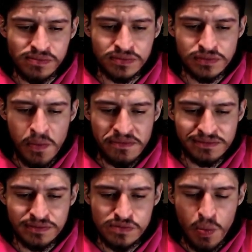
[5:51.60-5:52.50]

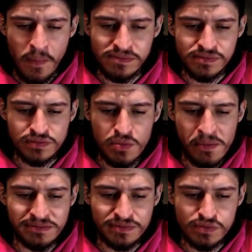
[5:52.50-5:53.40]

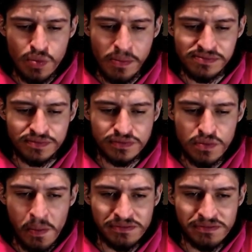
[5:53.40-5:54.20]
No one is speaking in this clip.